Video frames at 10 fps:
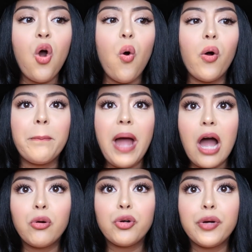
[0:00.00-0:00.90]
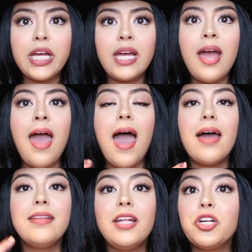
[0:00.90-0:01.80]
or powdery,
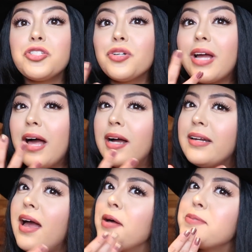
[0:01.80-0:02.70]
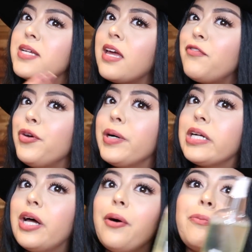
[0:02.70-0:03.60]
and then it also kind of helps to give you a
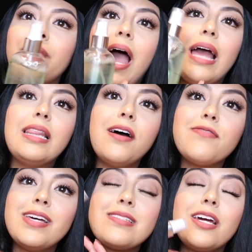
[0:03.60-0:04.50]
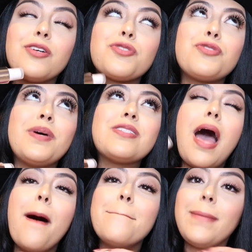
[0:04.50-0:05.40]
glow. I love this. It also smells
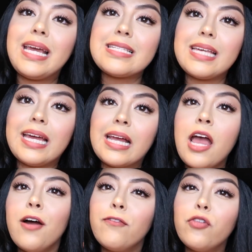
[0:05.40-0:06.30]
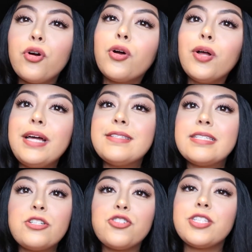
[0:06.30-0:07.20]
amazing, floral and
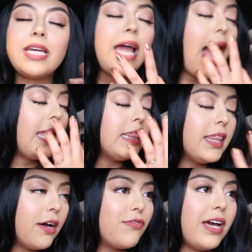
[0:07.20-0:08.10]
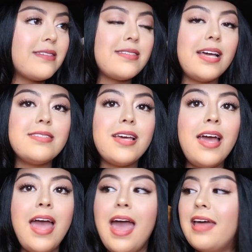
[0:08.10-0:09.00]
citrusy. I love that scent,
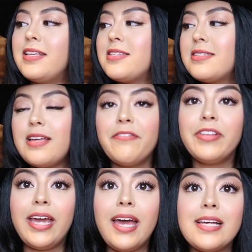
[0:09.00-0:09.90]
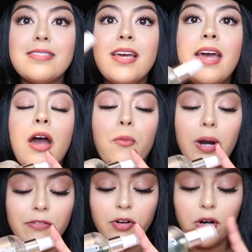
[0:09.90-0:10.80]
and this is definitely it.
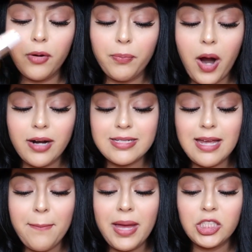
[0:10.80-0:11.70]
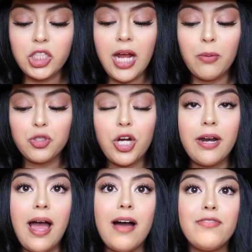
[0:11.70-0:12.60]
Whatever products I mentioned, I will try
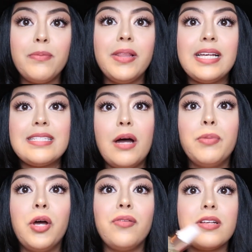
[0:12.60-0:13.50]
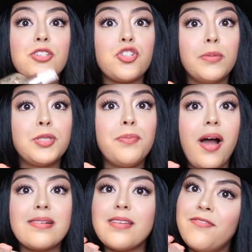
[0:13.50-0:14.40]
to have them linked down below in the description
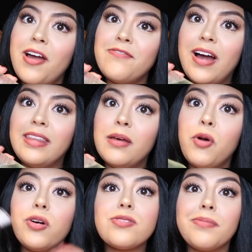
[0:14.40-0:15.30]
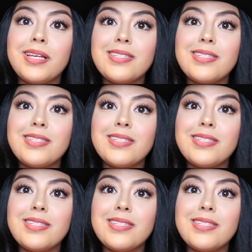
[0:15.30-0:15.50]
box if I find them or something